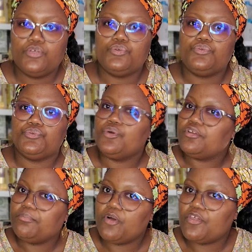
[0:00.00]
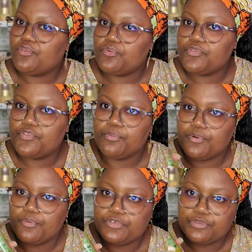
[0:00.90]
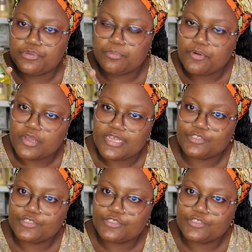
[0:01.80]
you do not bath with spiritual products.